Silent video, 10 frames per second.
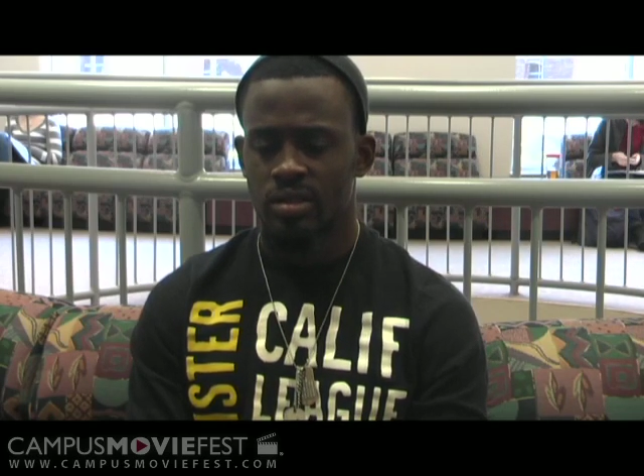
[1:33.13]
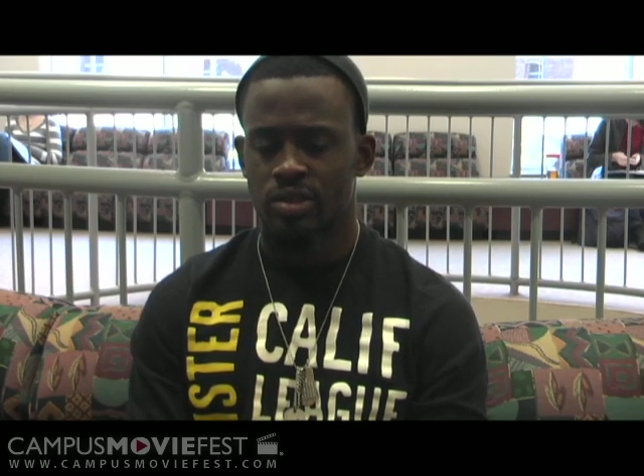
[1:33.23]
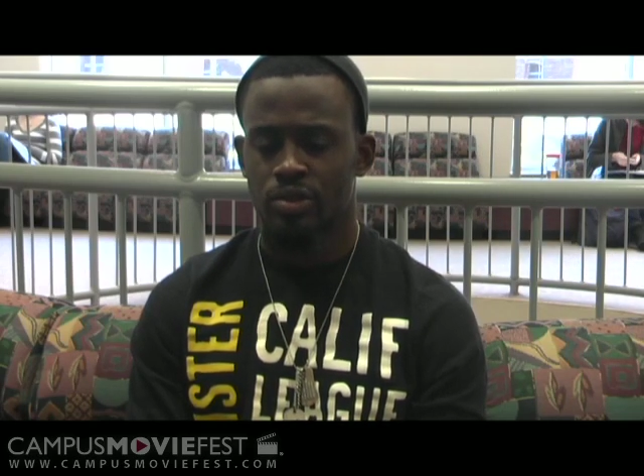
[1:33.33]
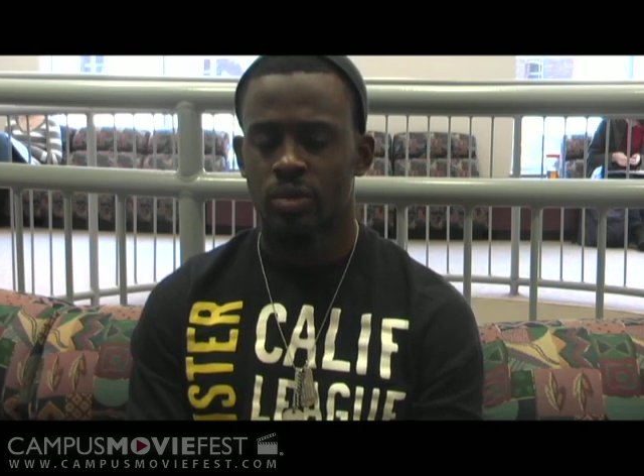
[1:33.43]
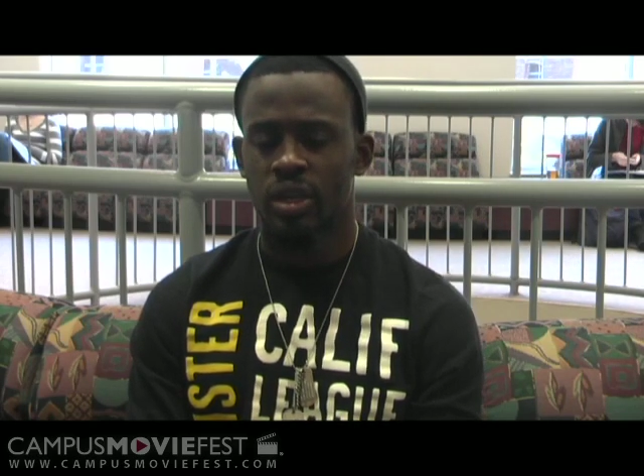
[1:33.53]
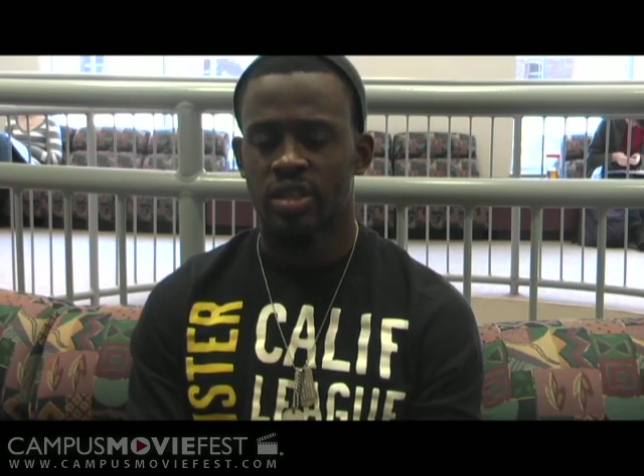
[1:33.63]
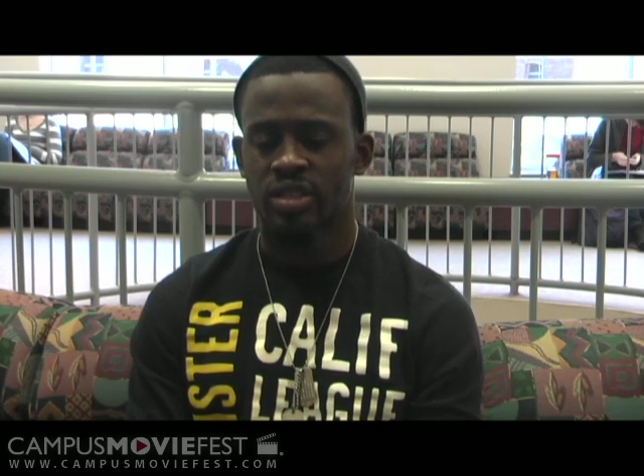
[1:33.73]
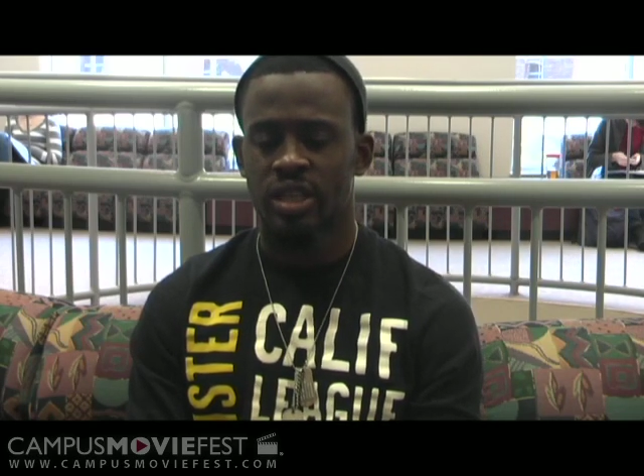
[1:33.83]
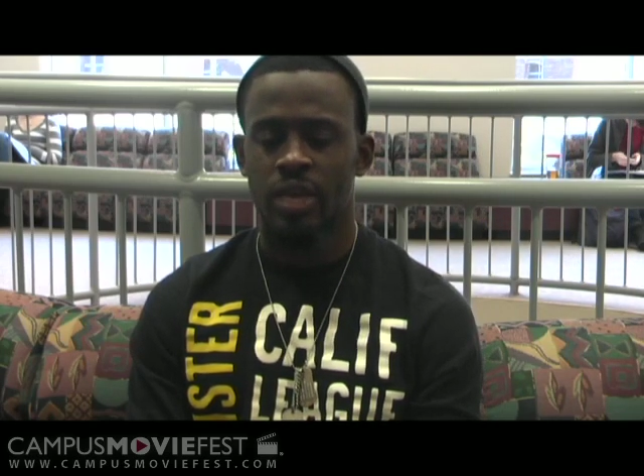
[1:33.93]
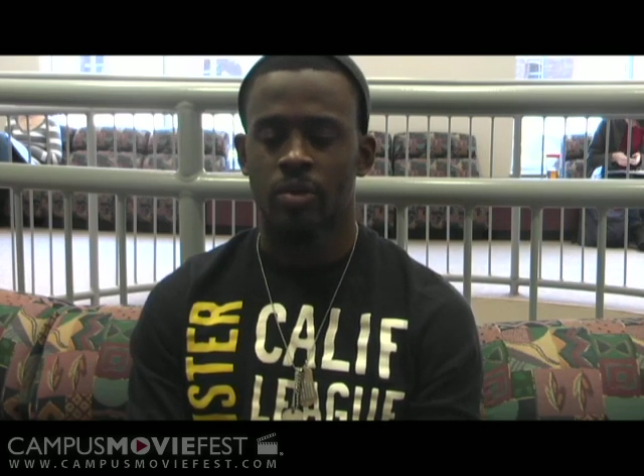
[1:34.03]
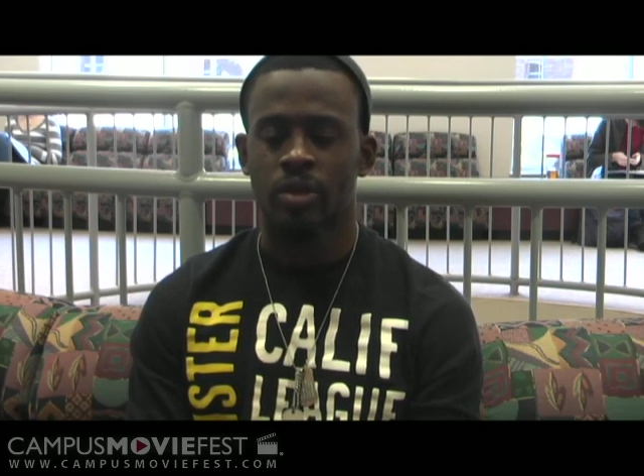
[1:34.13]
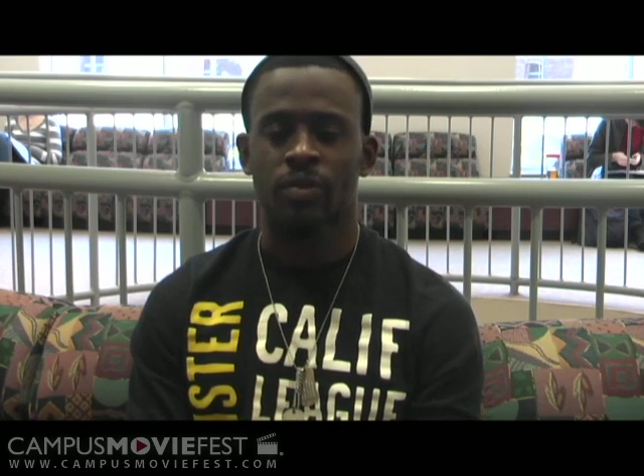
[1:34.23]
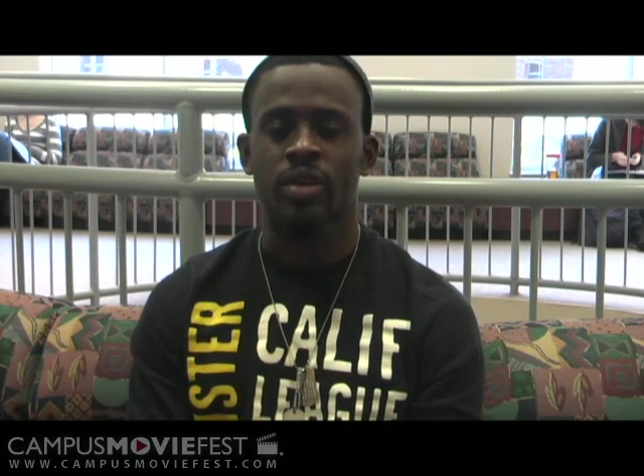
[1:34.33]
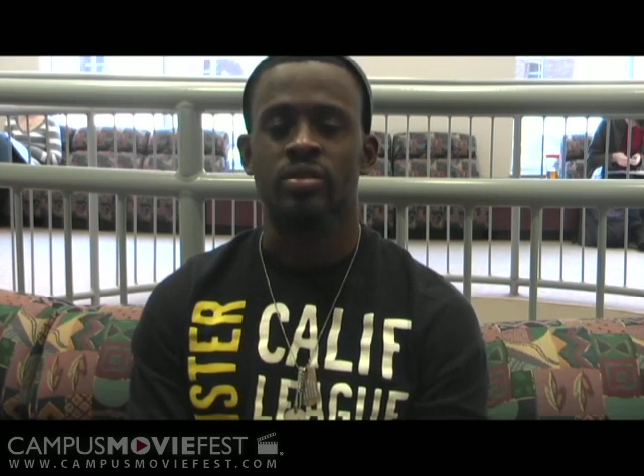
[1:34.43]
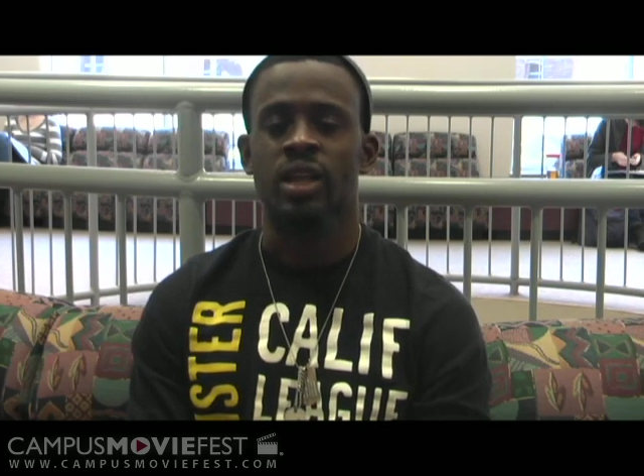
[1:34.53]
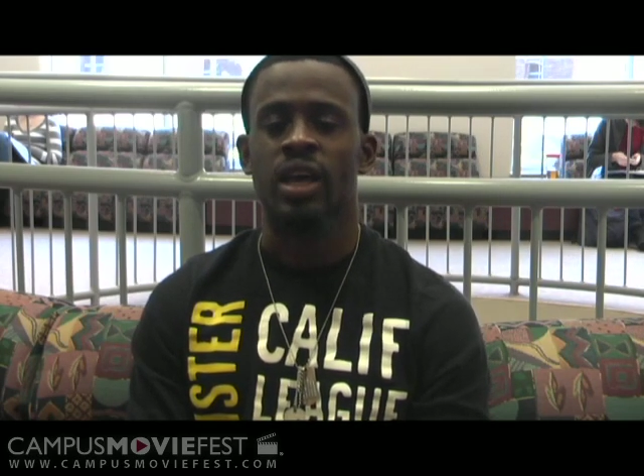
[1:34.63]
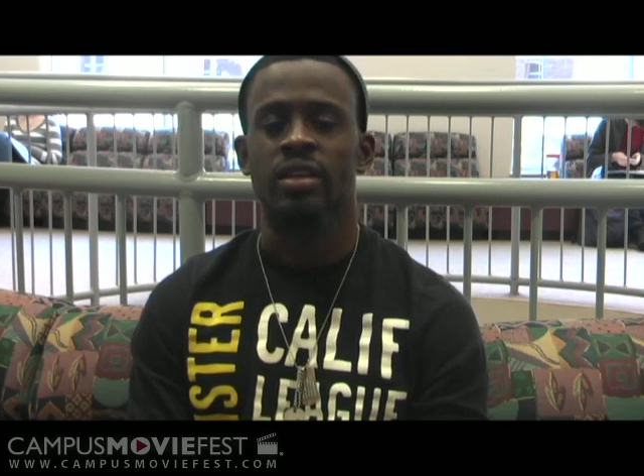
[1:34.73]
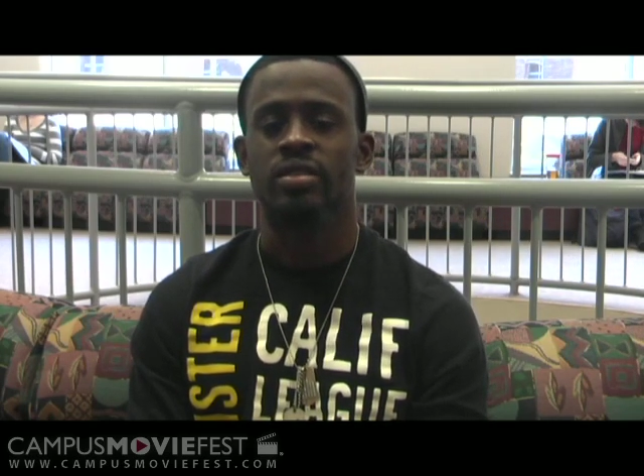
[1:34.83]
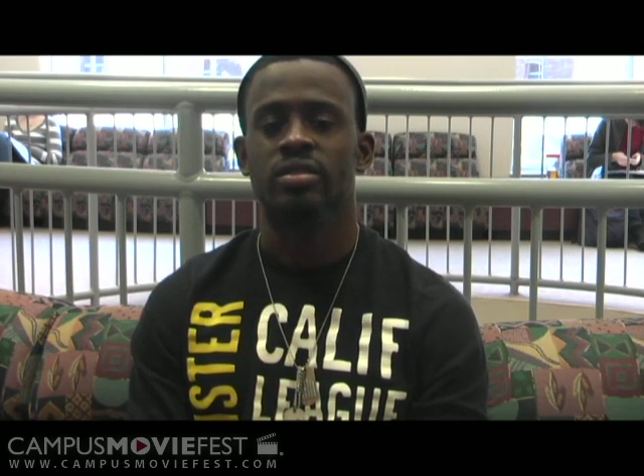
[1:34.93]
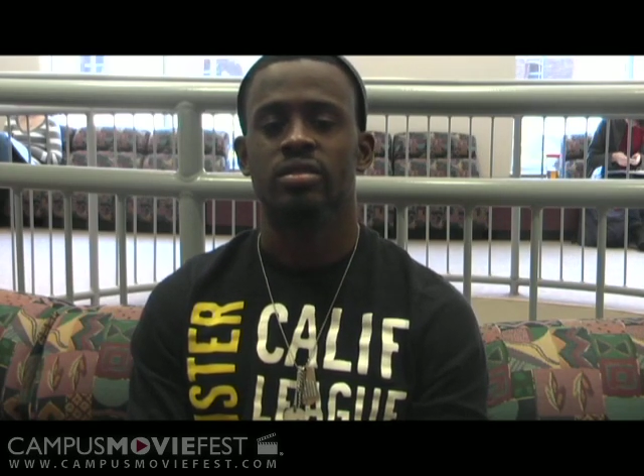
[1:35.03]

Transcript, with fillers: to truly understand what it feels like